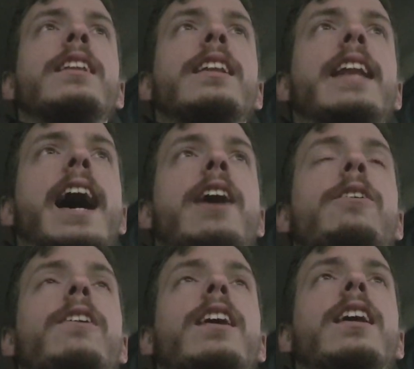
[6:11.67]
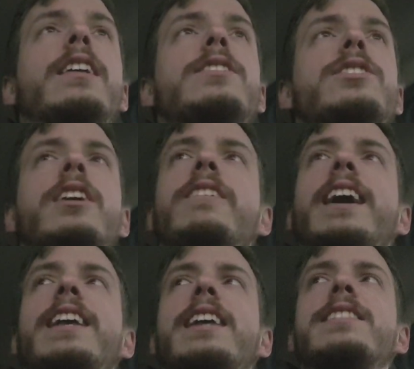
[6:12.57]
Now, so
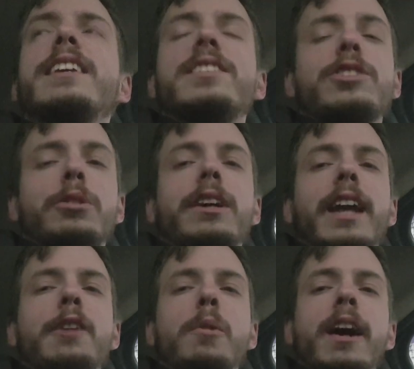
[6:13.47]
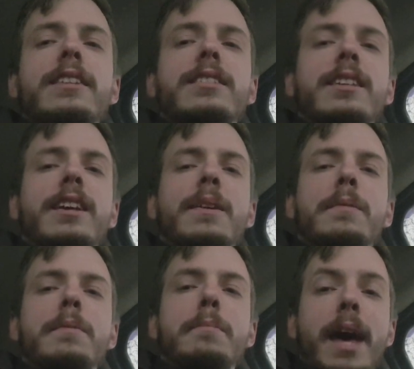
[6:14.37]
I'd say storyline-wise,
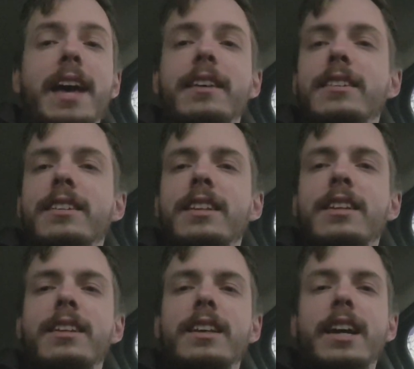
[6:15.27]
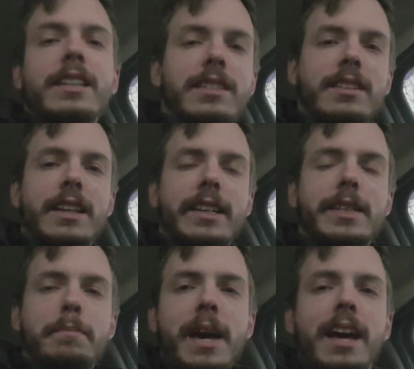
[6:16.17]
meh. It's
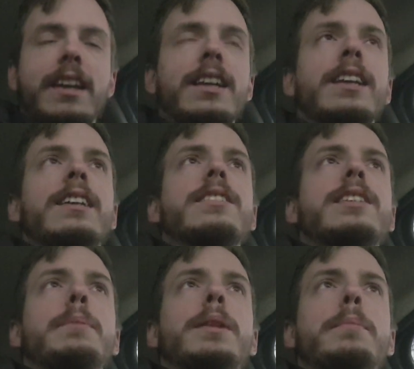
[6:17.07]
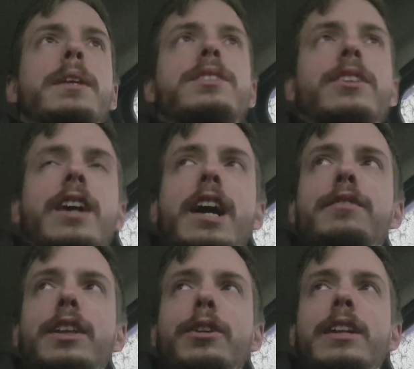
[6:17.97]
meh. Some of the bits are
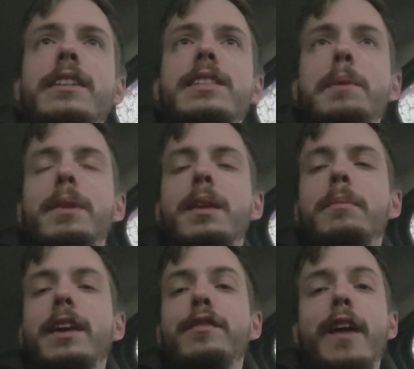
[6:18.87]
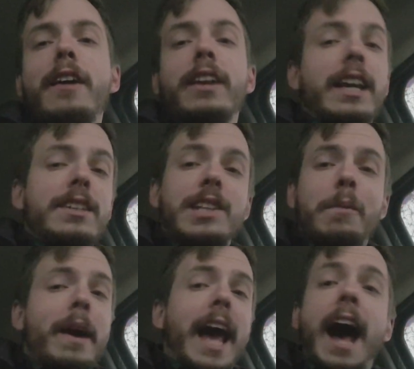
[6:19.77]
convoluted. Some of them they found easy
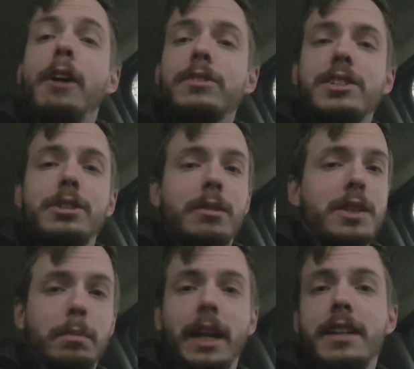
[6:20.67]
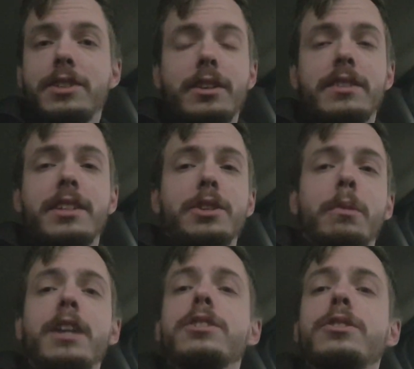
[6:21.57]
way outs to explain certain
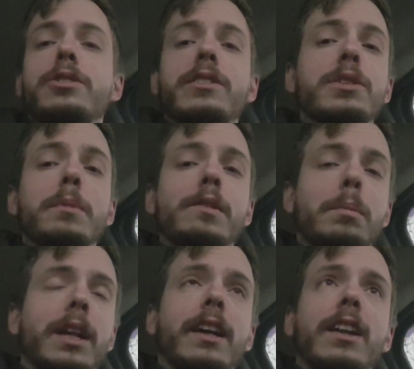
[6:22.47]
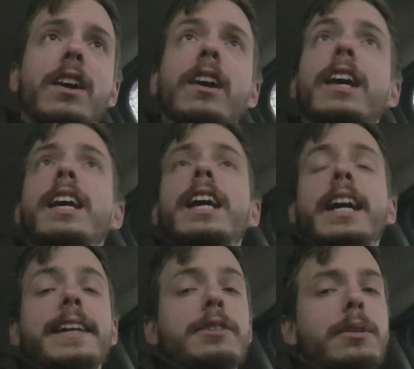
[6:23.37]
situations just to move the plot along,
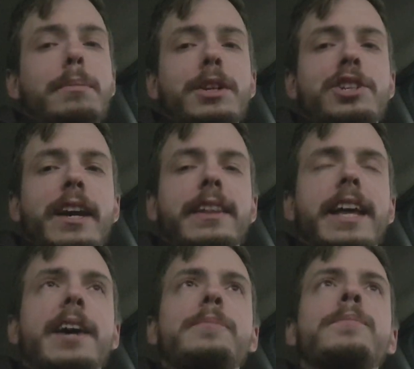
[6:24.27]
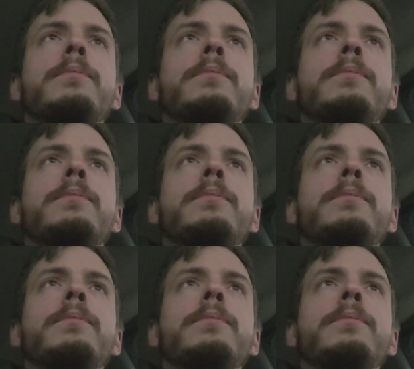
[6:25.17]
and I don't appreciate that.